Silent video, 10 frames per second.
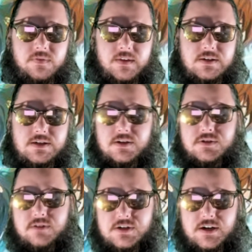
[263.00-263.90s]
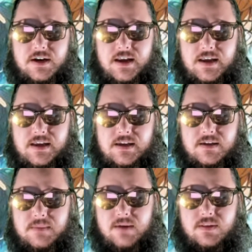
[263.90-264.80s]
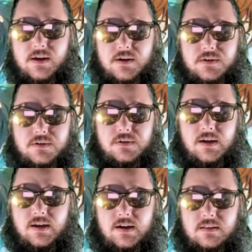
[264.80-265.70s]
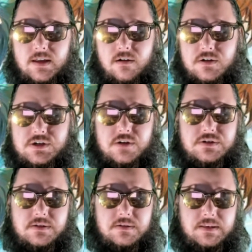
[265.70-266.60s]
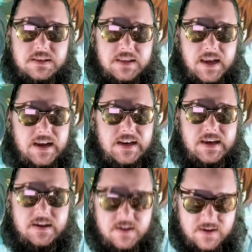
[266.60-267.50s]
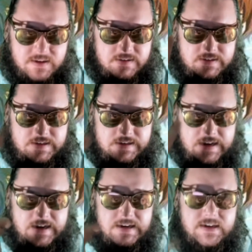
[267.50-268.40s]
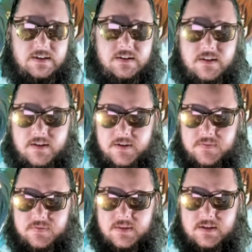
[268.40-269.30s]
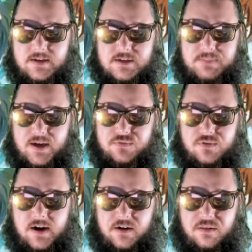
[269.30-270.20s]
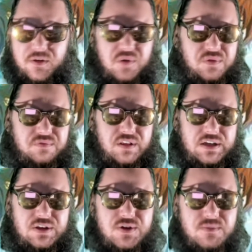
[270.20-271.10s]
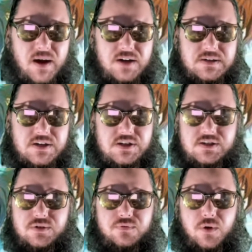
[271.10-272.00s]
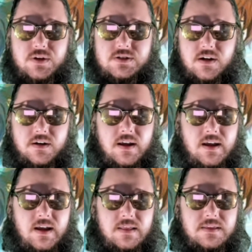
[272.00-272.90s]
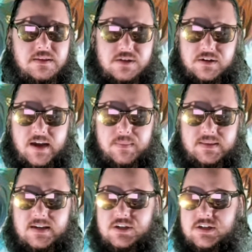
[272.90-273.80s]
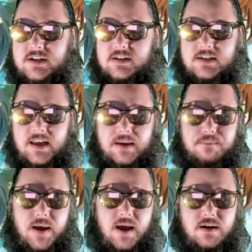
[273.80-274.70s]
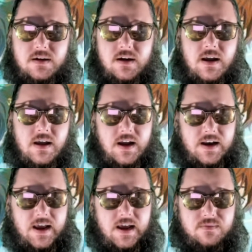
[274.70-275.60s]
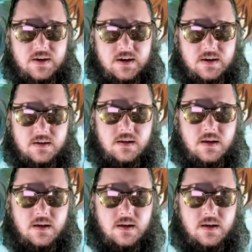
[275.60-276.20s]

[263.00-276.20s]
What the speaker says: she starts crushing on him, even though later on she starts dating. His best friend, although they don't really do much because she's too focused on certain competitions and getting better and having